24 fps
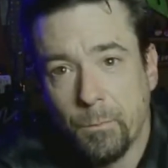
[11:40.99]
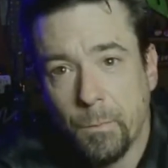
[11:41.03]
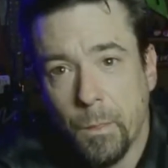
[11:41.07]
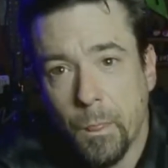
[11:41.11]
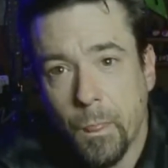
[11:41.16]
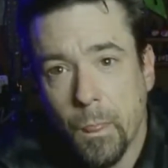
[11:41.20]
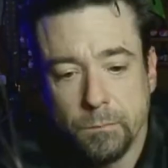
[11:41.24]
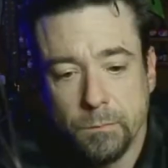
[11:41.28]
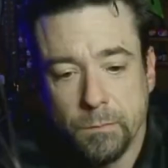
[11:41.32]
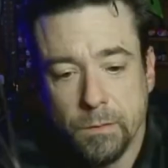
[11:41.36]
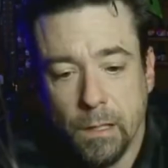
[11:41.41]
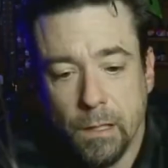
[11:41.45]

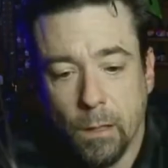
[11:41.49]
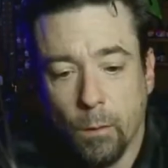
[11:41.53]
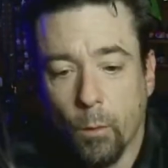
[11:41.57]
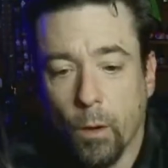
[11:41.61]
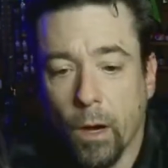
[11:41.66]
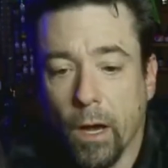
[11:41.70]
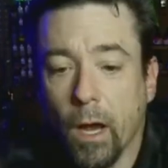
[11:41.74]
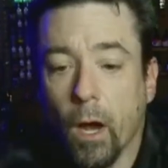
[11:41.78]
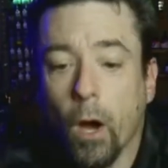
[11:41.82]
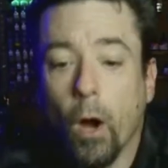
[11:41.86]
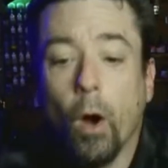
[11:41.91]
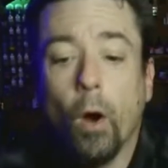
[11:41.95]
That way,
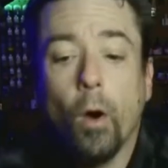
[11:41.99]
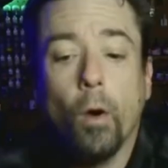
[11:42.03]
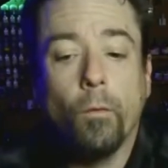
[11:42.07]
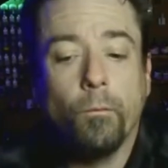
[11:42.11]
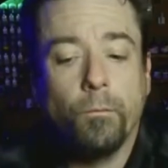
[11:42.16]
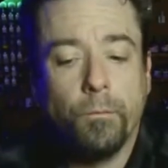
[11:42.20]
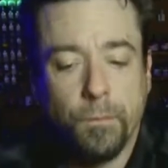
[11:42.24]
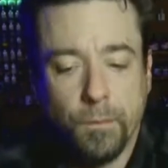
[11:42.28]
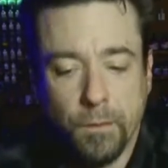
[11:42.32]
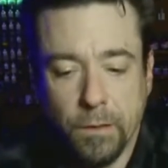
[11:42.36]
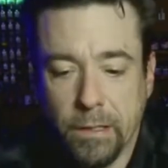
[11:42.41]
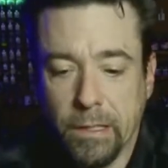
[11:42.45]

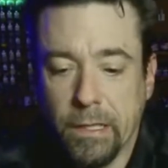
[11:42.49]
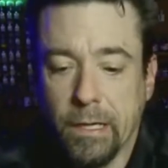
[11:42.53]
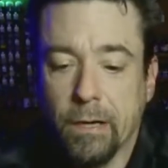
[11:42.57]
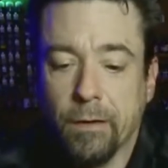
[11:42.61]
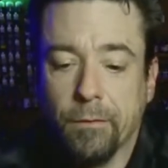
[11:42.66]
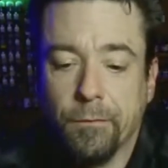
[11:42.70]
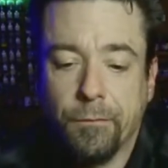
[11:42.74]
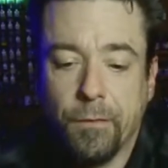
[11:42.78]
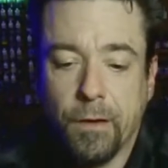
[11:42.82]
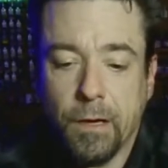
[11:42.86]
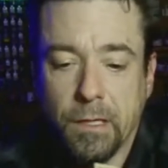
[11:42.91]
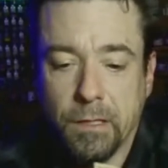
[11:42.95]
hopefully, if
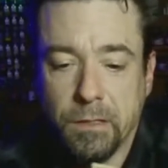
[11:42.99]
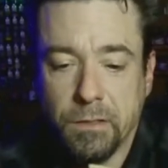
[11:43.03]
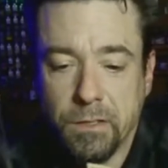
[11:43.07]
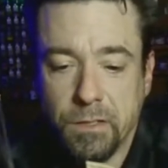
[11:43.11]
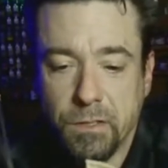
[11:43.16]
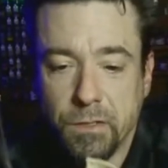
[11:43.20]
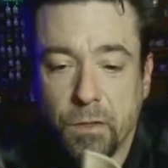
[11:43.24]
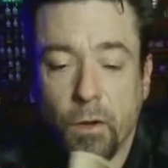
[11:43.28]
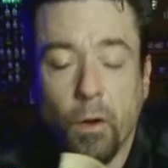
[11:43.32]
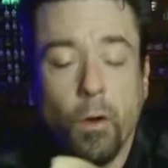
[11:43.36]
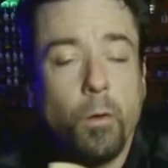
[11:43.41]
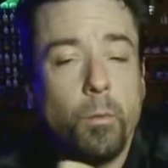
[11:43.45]
I
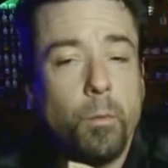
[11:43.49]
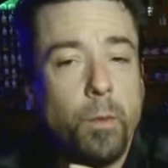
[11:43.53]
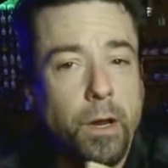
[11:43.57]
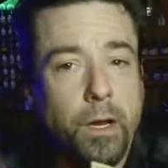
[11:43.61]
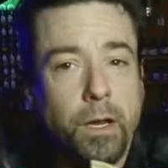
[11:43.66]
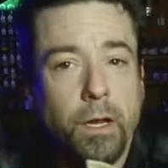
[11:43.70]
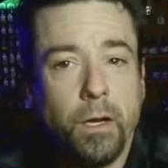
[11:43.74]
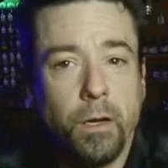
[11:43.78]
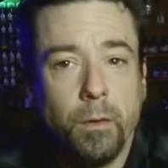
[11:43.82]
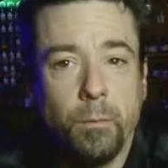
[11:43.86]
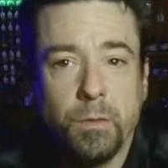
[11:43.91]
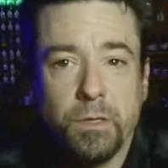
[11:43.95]
start making a
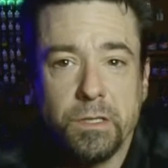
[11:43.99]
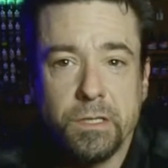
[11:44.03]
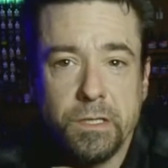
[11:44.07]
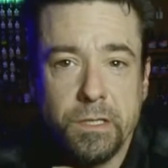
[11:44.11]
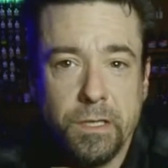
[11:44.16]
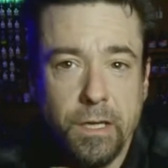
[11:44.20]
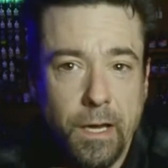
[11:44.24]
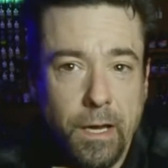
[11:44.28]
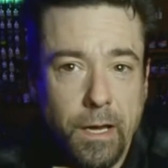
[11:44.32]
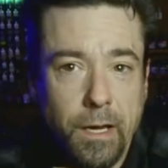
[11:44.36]
mistake,